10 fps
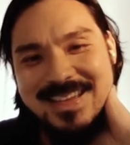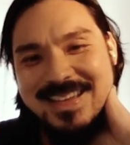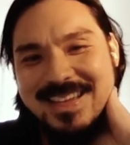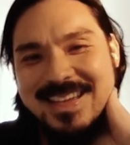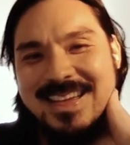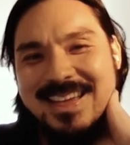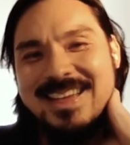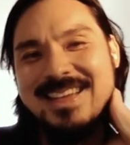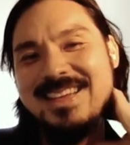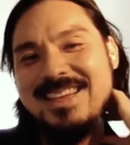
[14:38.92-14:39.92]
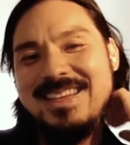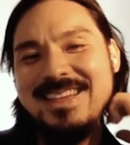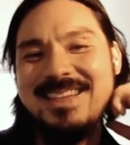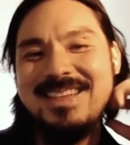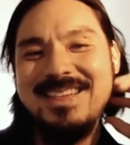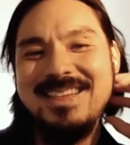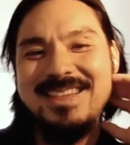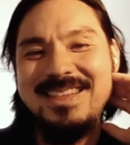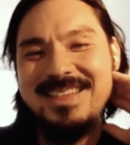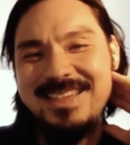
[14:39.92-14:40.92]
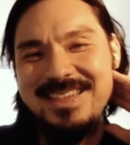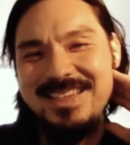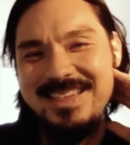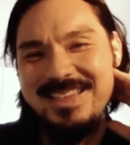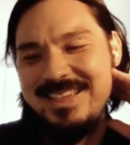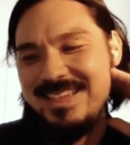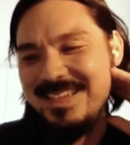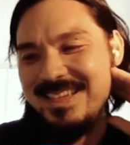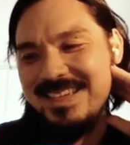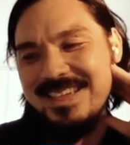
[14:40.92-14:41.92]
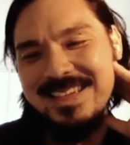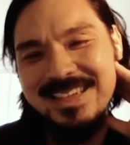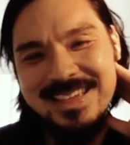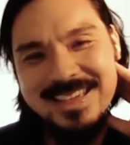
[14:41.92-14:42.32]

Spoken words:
(silent)